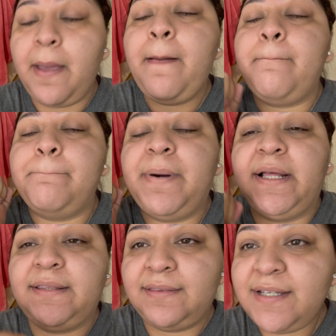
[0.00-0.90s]

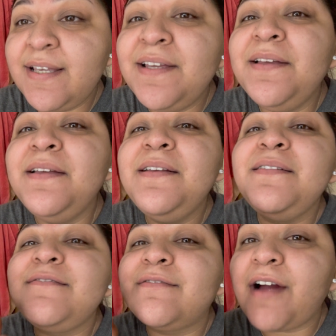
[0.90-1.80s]
But the
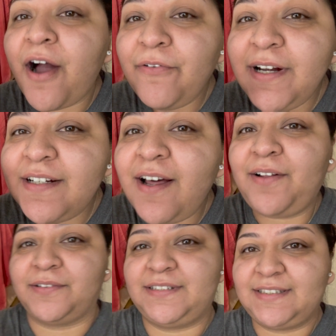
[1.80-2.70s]
grown
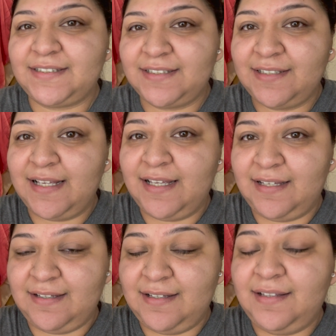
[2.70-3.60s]
adults.
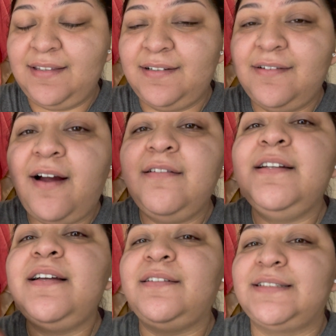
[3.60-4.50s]
The grown
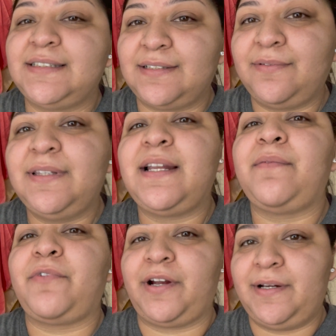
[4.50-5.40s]
adults is the one that
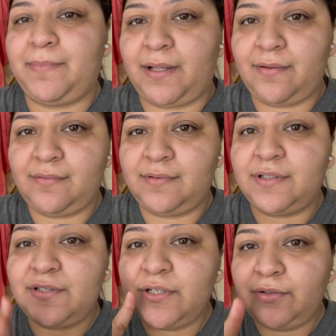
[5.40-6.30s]
I'm worried about. The
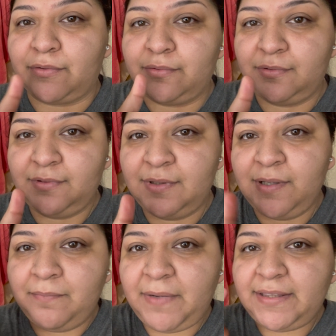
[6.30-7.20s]
two.
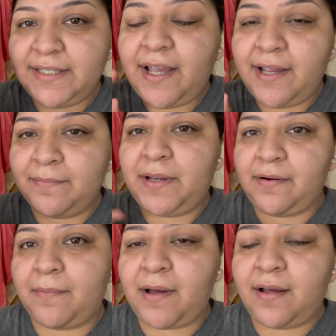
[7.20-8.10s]
My tia and my
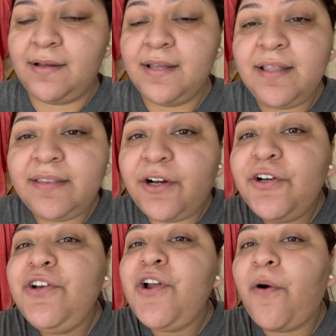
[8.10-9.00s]
grandma. They're
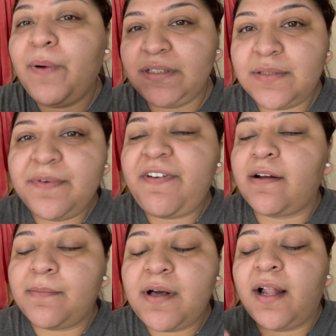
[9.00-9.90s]
nowhere to be found.
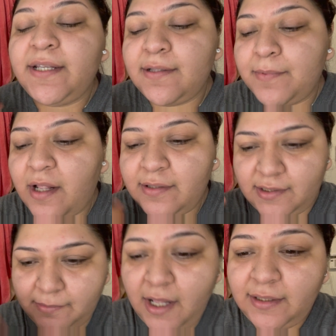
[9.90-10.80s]
I'm calling
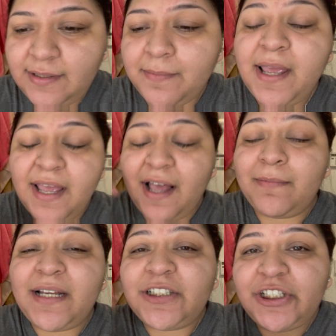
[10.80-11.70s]
them. I'm
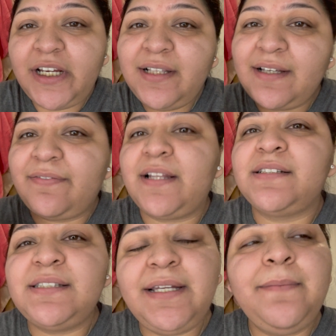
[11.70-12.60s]
like, shit, they fell
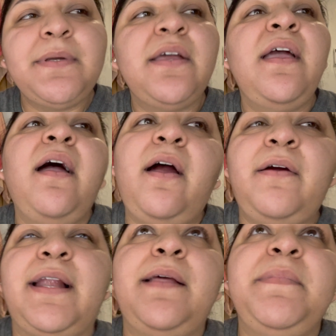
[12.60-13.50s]
asleep.
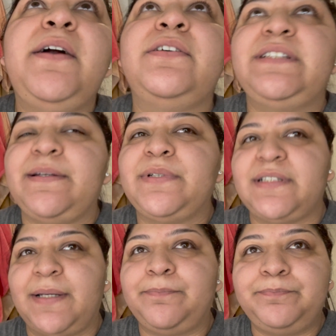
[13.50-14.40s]
Alright, let me go see what's up.